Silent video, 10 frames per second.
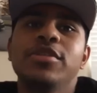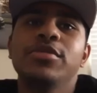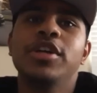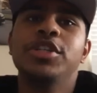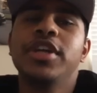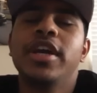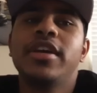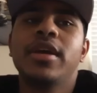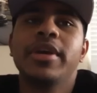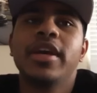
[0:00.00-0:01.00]

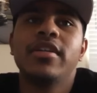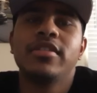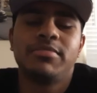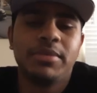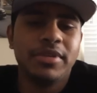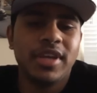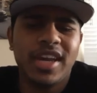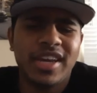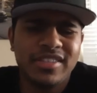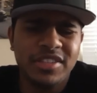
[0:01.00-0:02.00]
G80 coming out. This might be like,
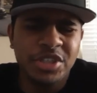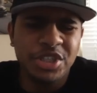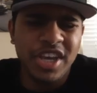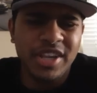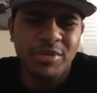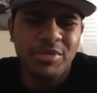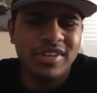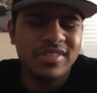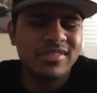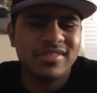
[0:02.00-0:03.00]
I guess, the
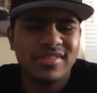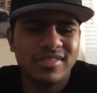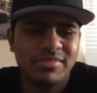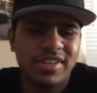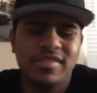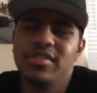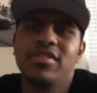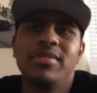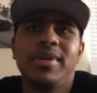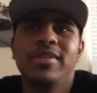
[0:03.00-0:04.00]
G81. But if we're
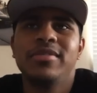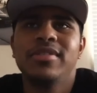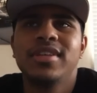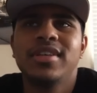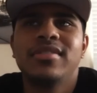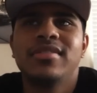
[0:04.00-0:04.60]
going by old...